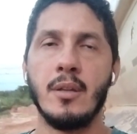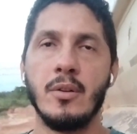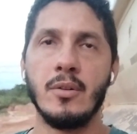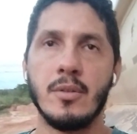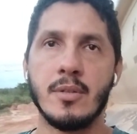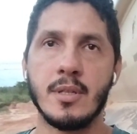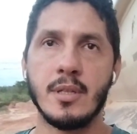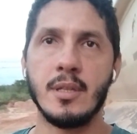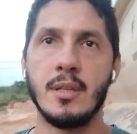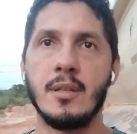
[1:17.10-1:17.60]

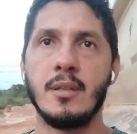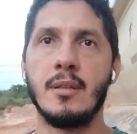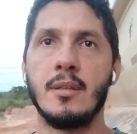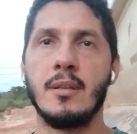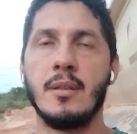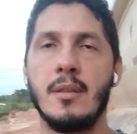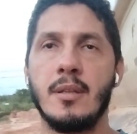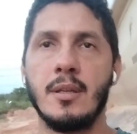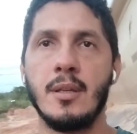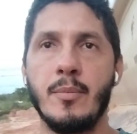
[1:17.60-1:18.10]

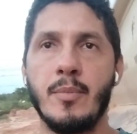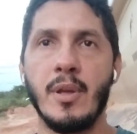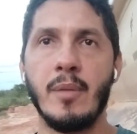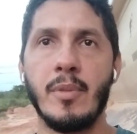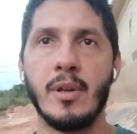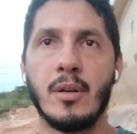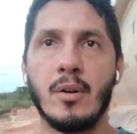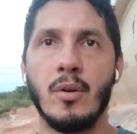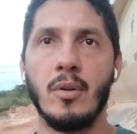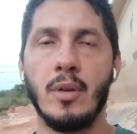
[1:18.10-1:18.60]
using the
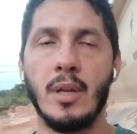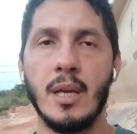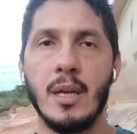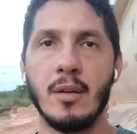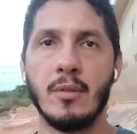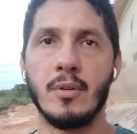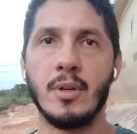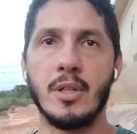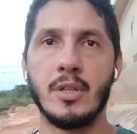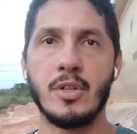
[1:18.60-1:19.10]
biblical
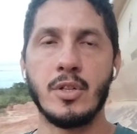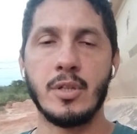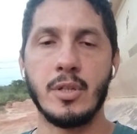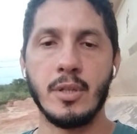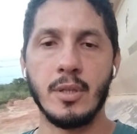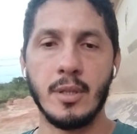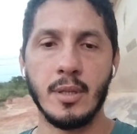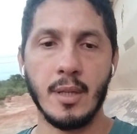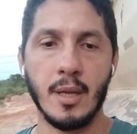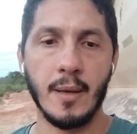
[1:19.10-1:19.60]

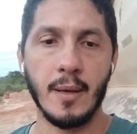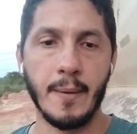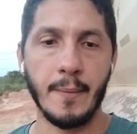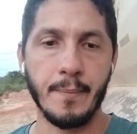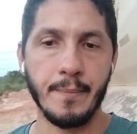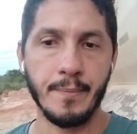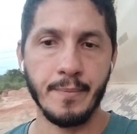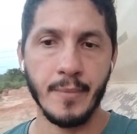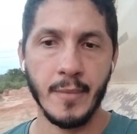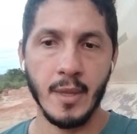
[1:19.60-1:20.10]
language.
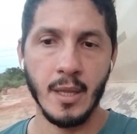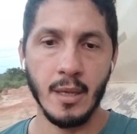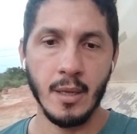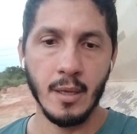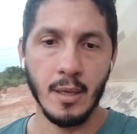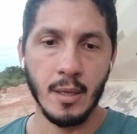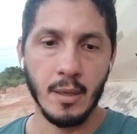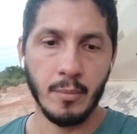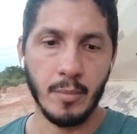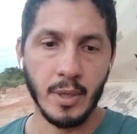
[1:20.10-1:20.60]

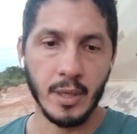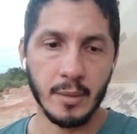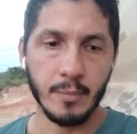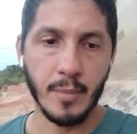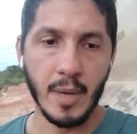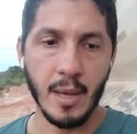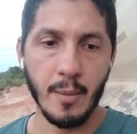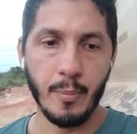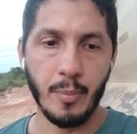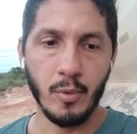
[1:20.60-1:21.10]

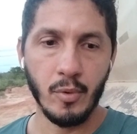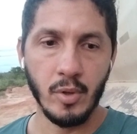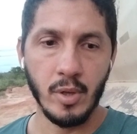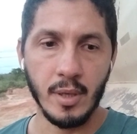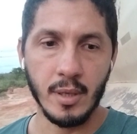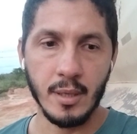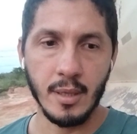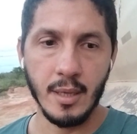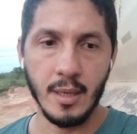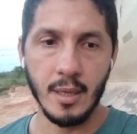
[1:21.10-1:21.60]
But my
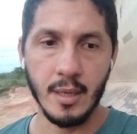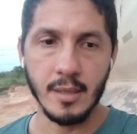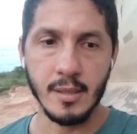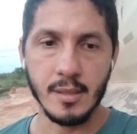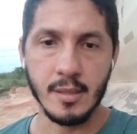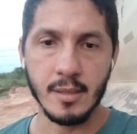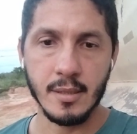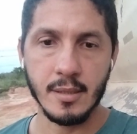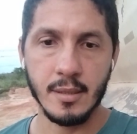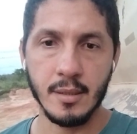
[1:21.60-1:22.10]
point
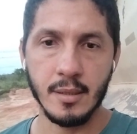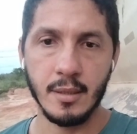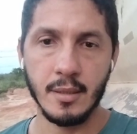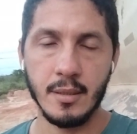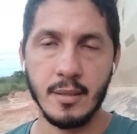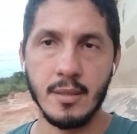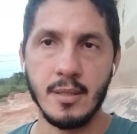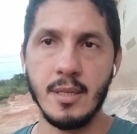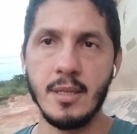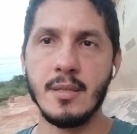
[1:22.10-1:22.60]
is,
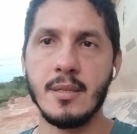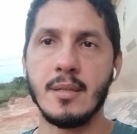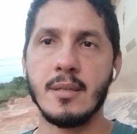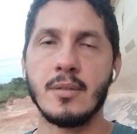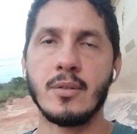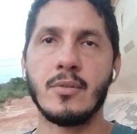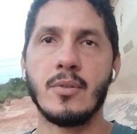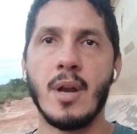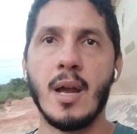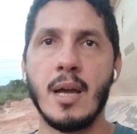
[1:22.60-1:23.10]

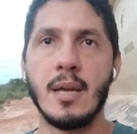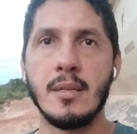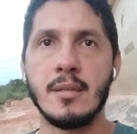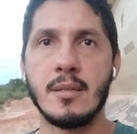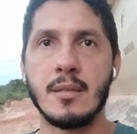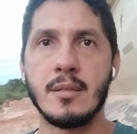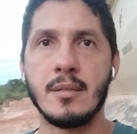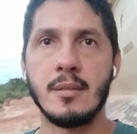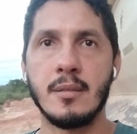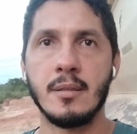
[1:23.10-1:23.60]
Jesus
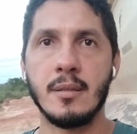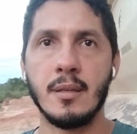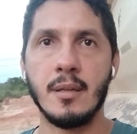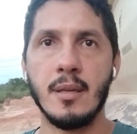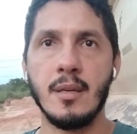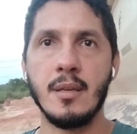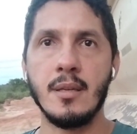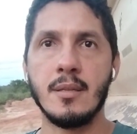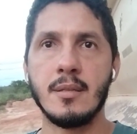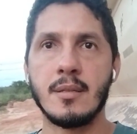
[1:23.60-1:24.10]
Christ
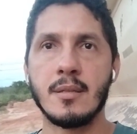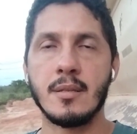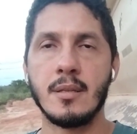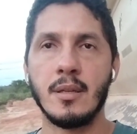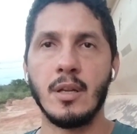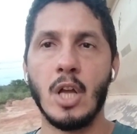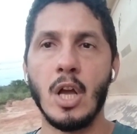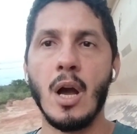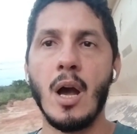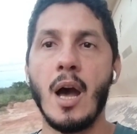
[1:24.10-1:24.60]

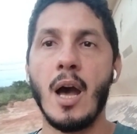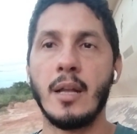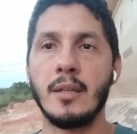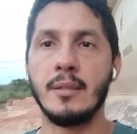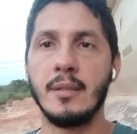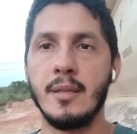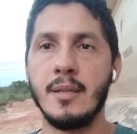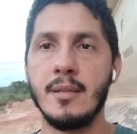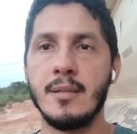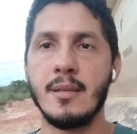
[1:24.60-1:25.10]
is
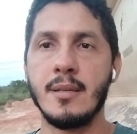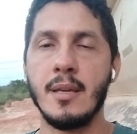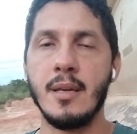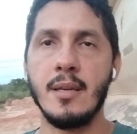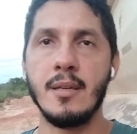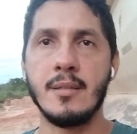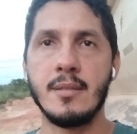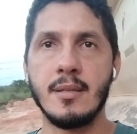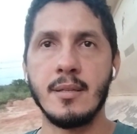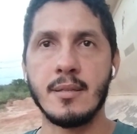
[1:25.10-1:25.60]
God.
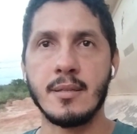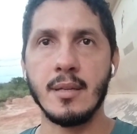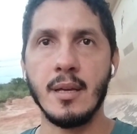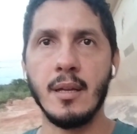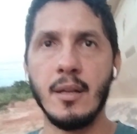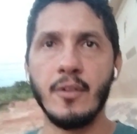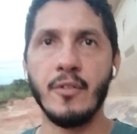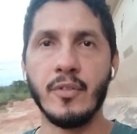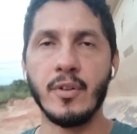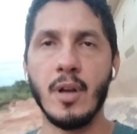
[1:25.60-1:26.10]
He is the
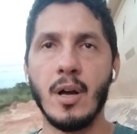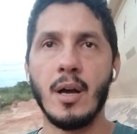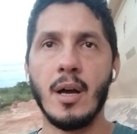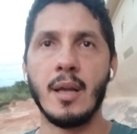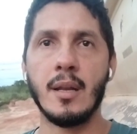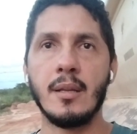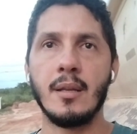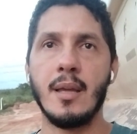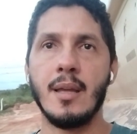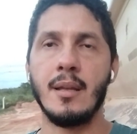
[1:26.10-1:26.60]
Son of
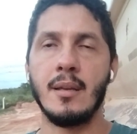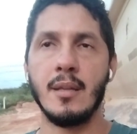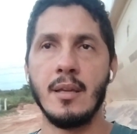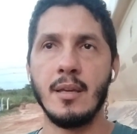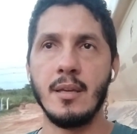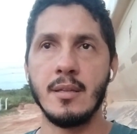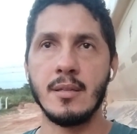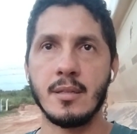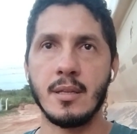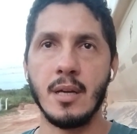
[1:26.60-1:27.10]
God,
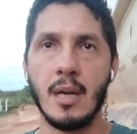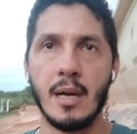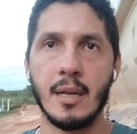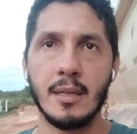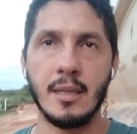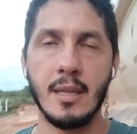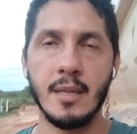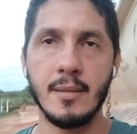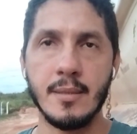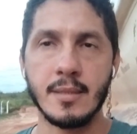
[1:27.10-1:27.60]
and He is
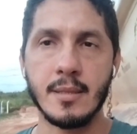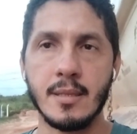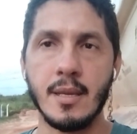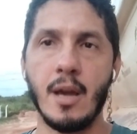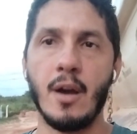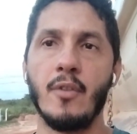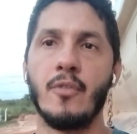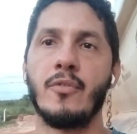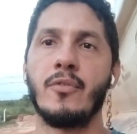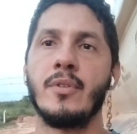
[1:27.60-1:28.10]
God
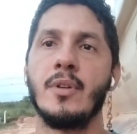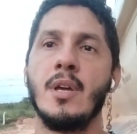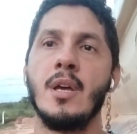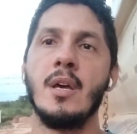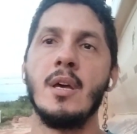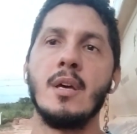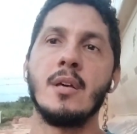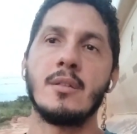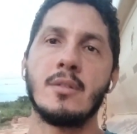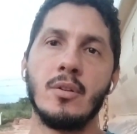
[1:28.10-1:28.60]
Himself.
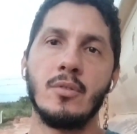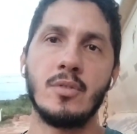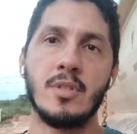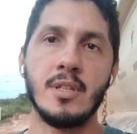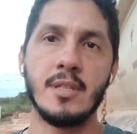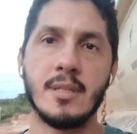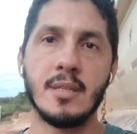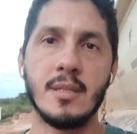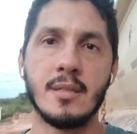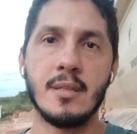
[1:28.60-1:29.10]
So
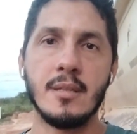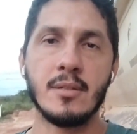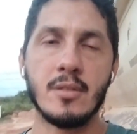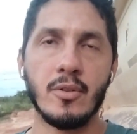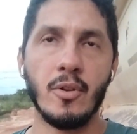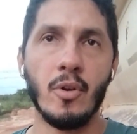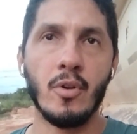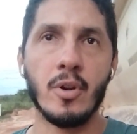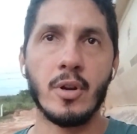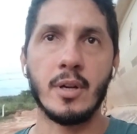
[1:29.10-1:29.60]
Jesus
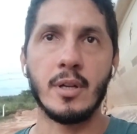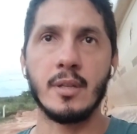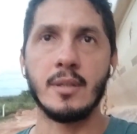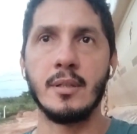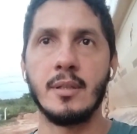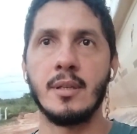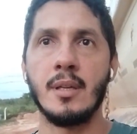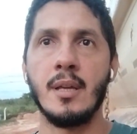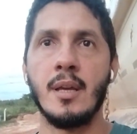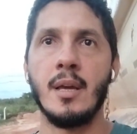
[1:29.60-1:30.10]
is Lord